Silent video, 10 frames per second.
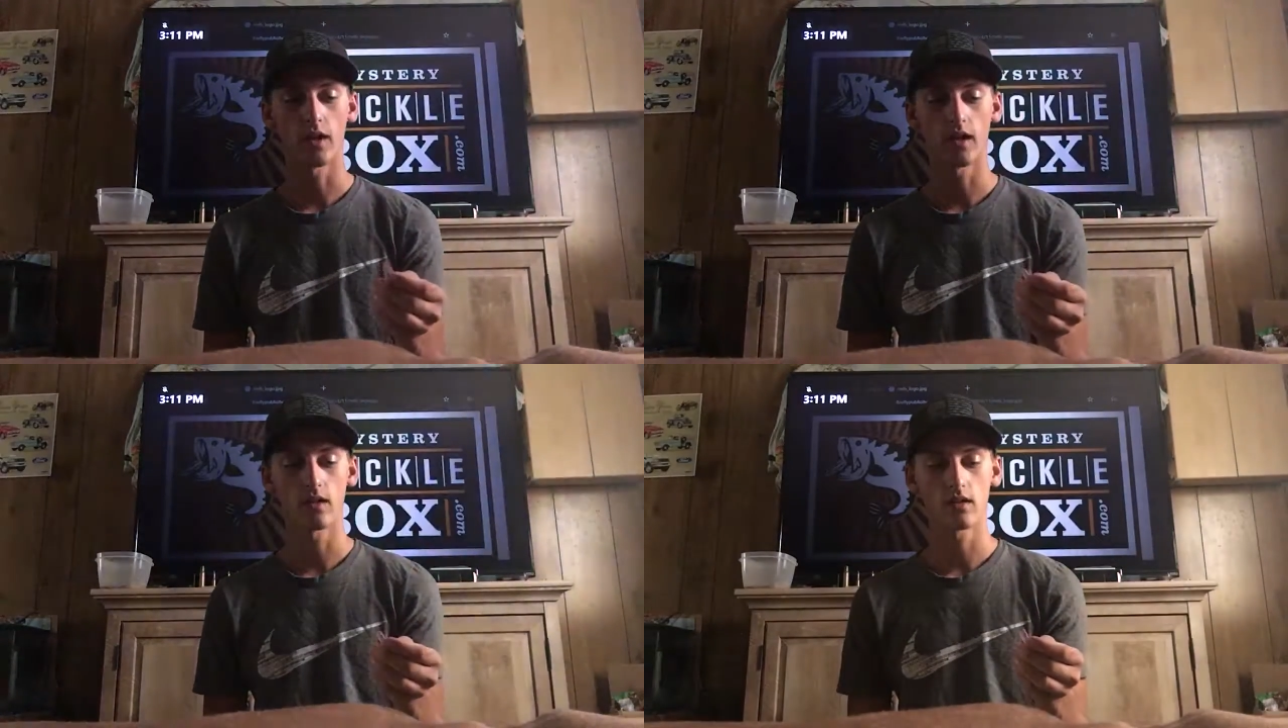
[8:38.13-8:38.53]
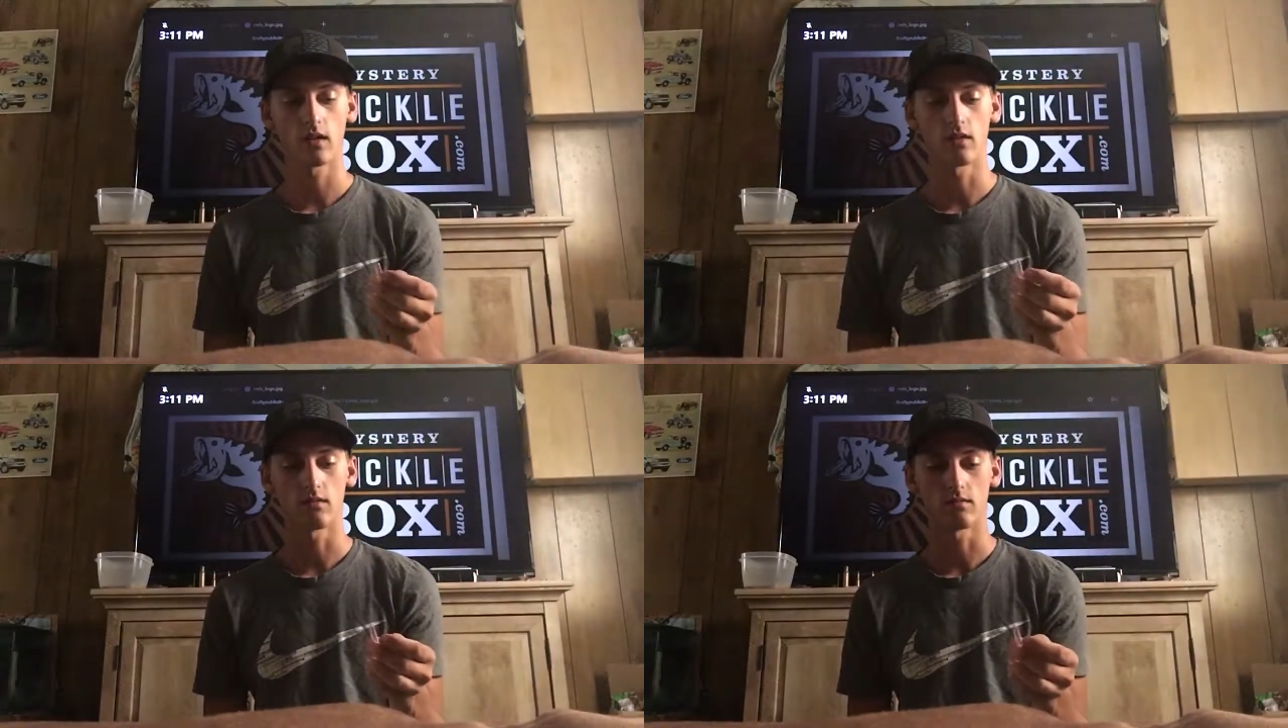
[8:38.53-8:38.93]
weight,
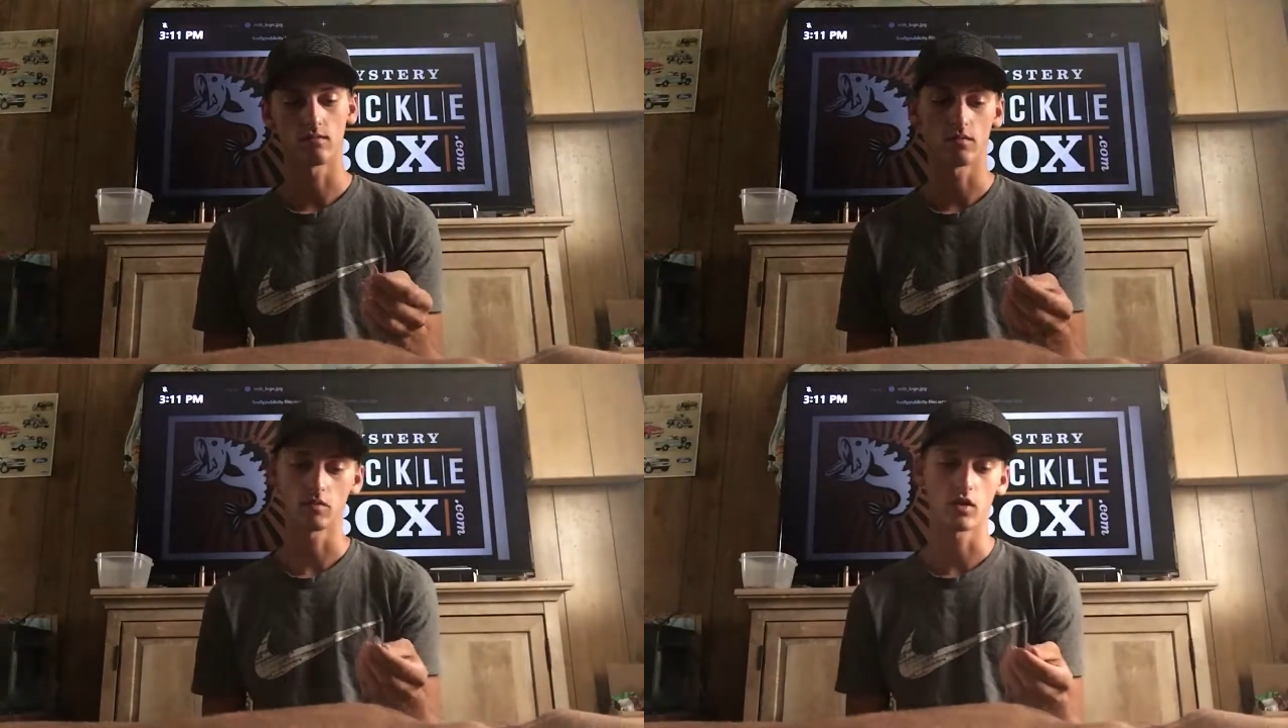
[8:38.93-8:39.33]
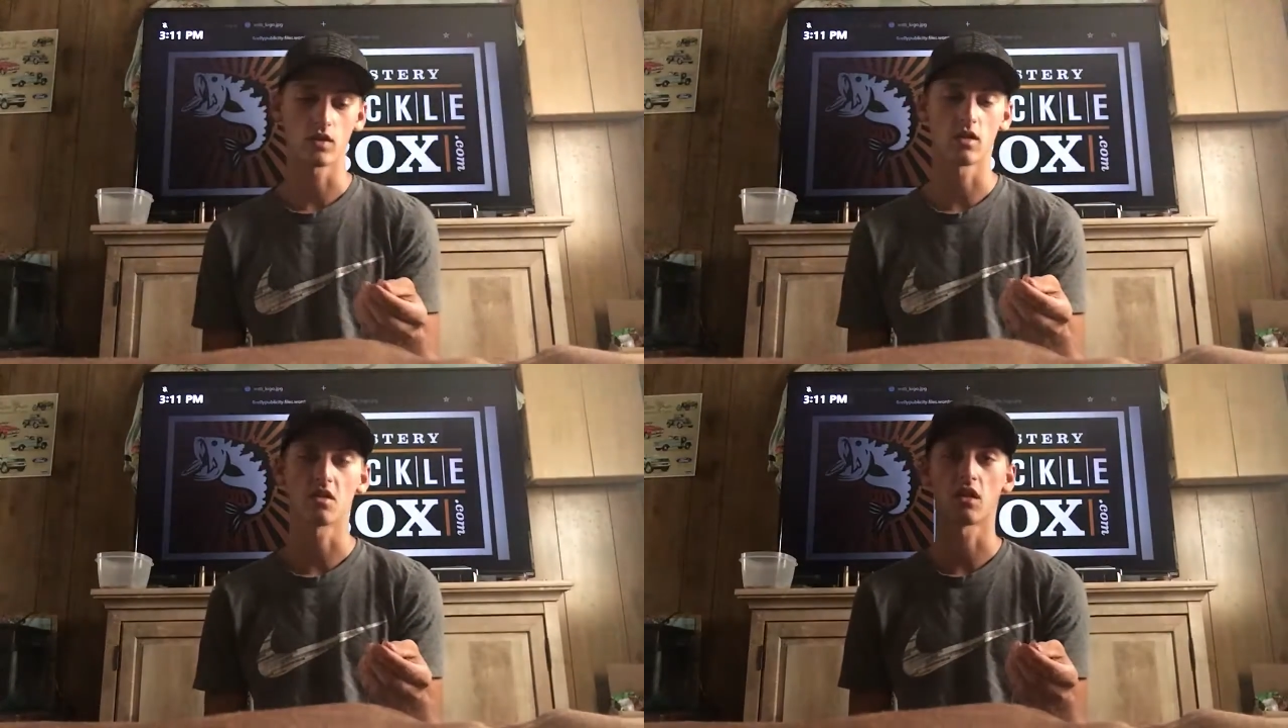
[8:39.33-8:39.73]
just
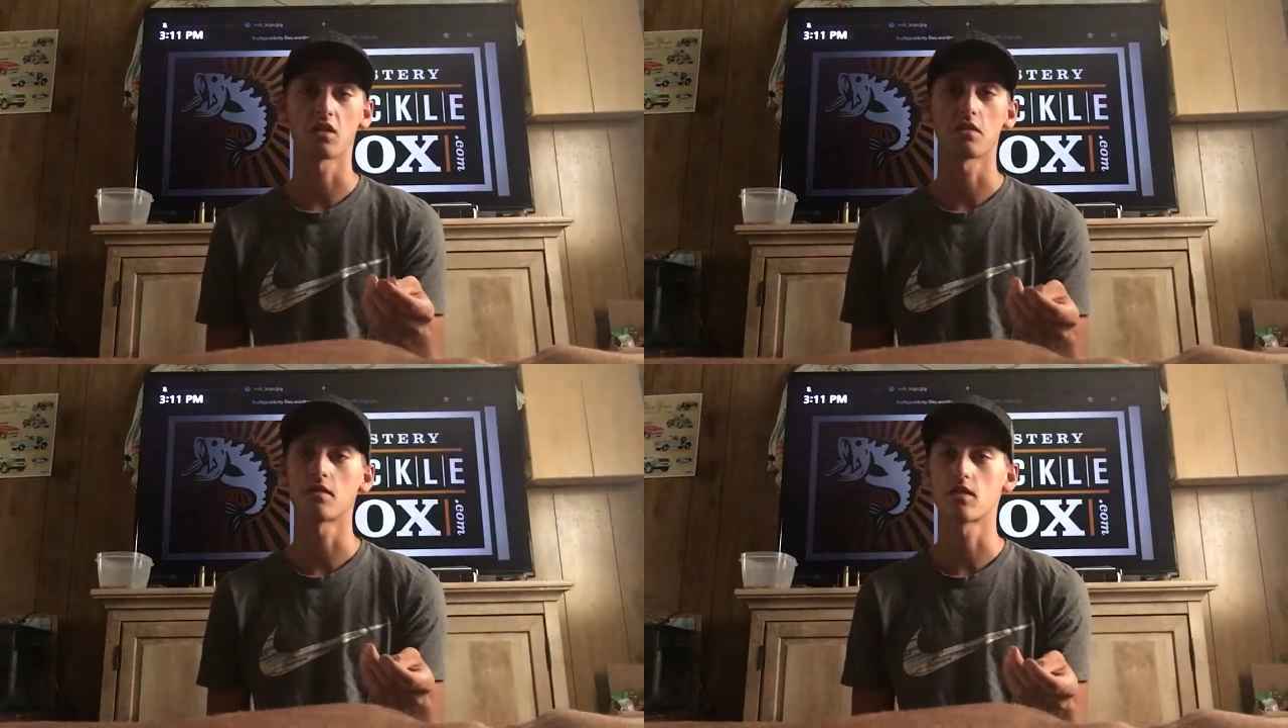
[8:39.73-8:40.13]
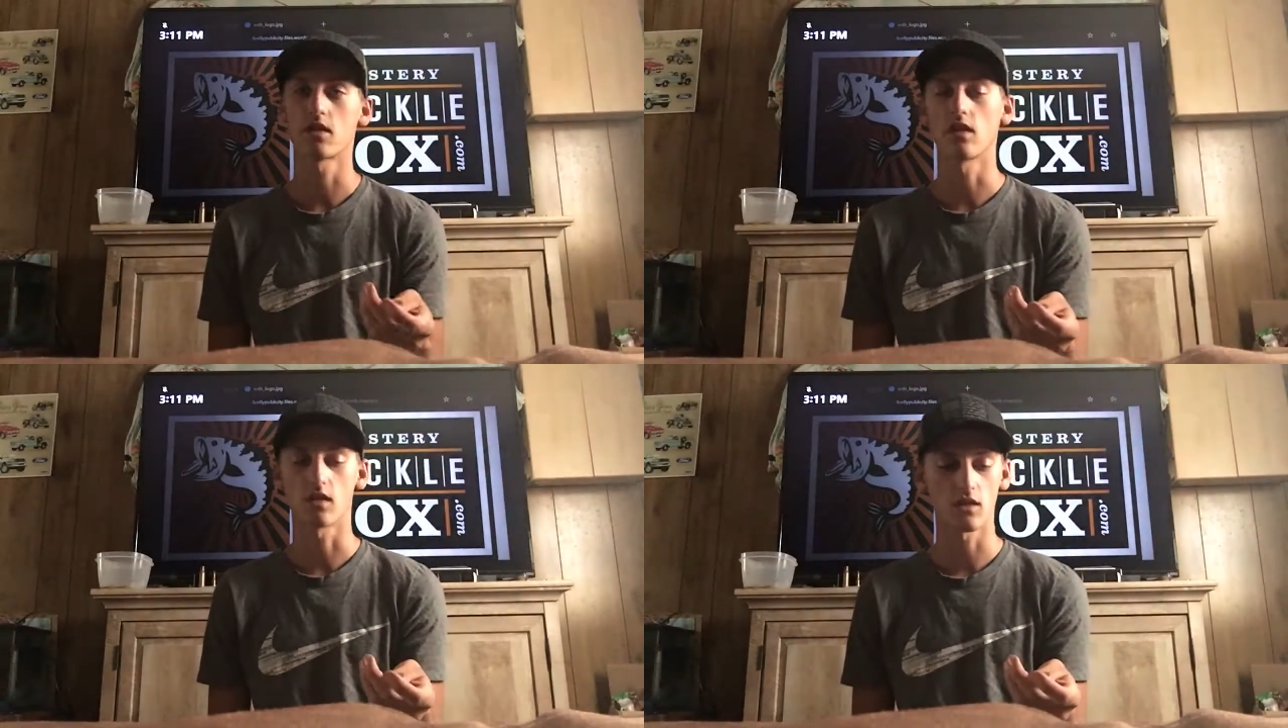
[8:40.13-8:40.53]
because of the
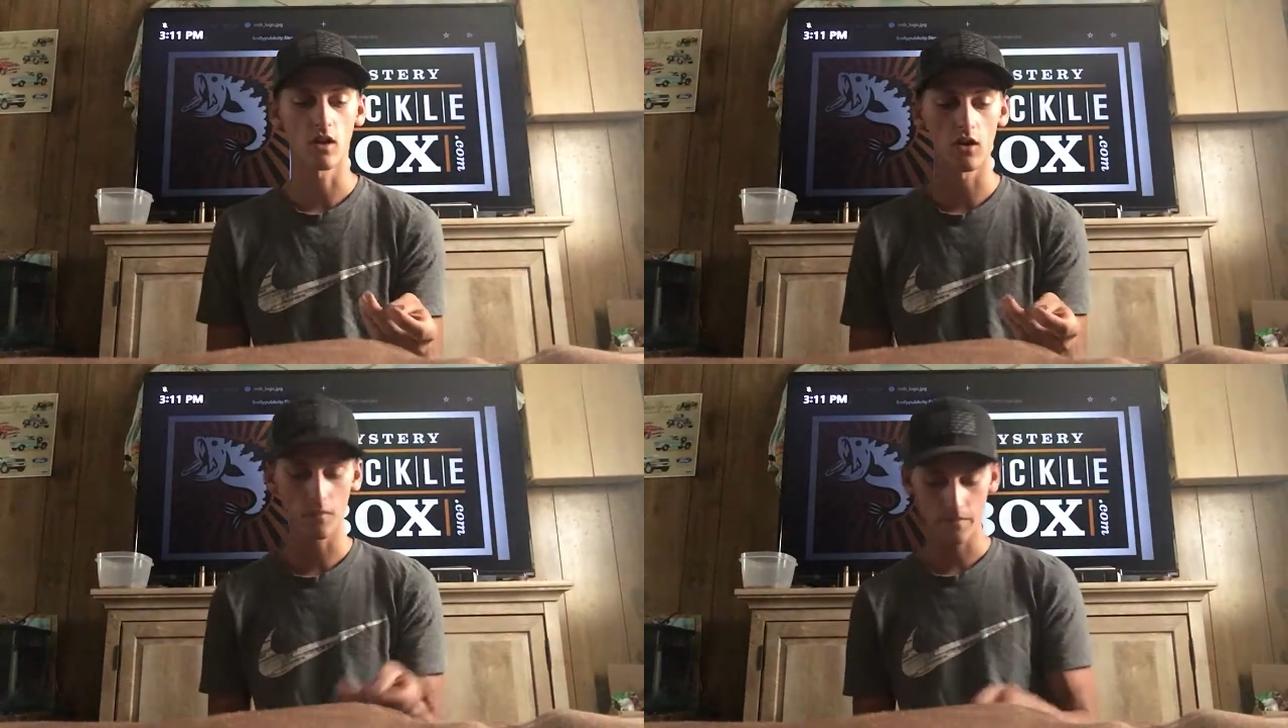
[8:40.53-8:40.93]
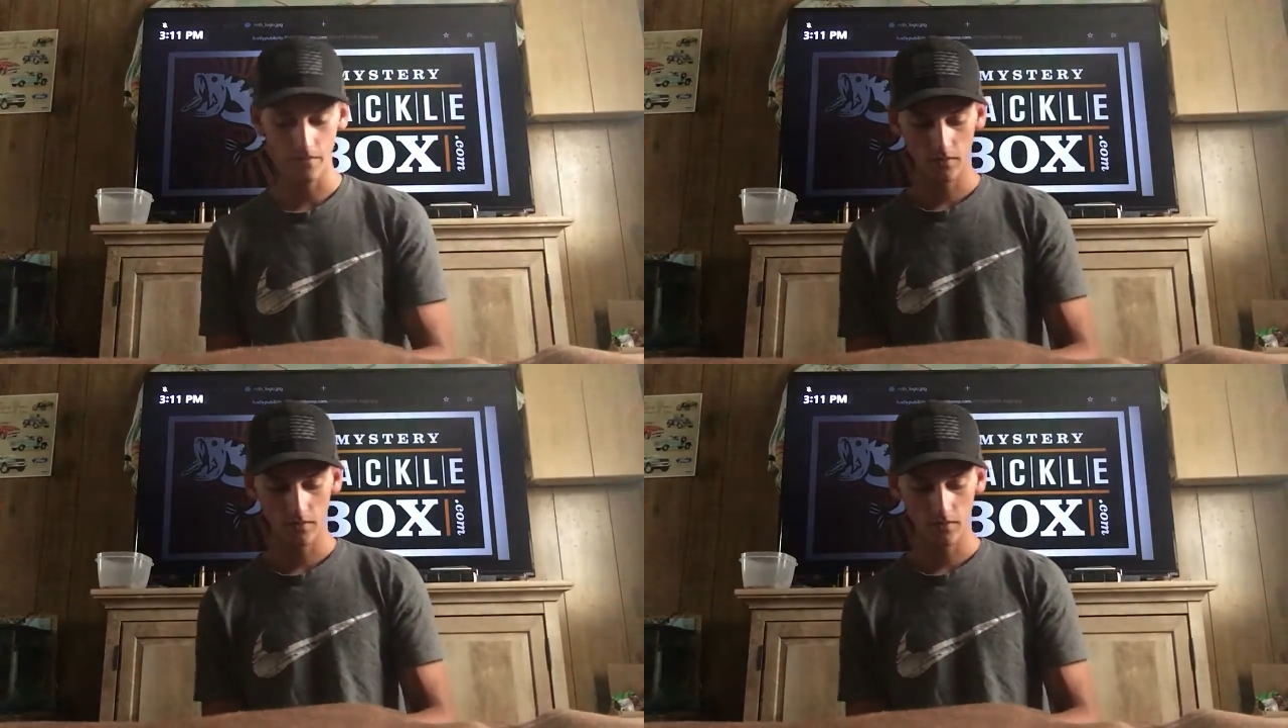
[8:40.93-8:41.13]
consistency of the salt.